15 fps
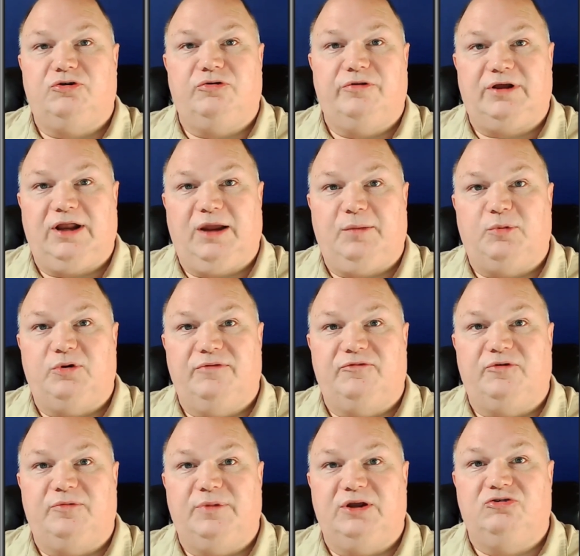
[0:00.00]
the clapper
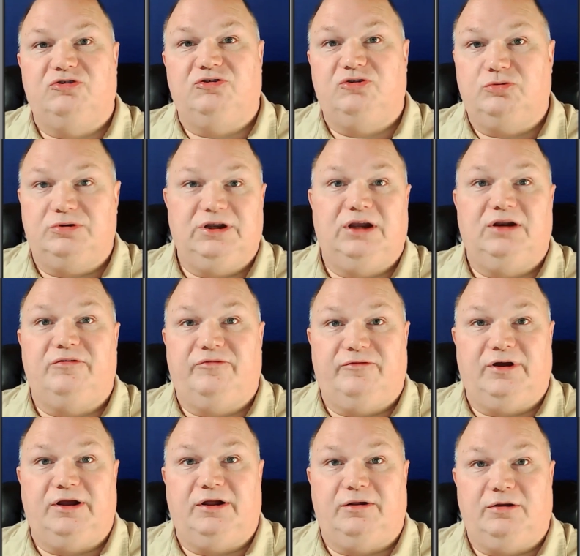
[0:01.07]
information to a data
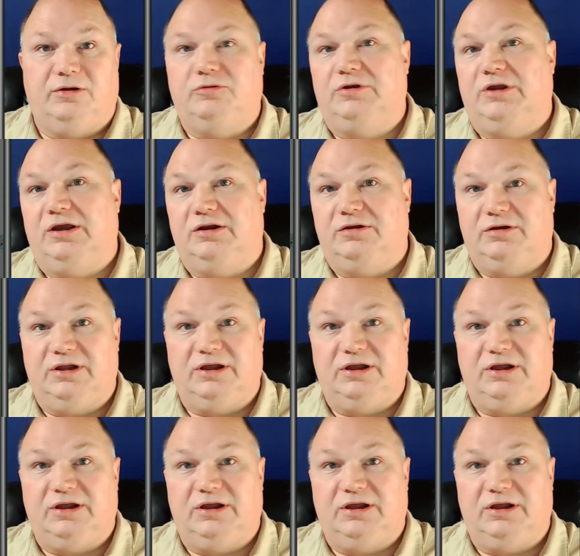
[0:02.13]
file located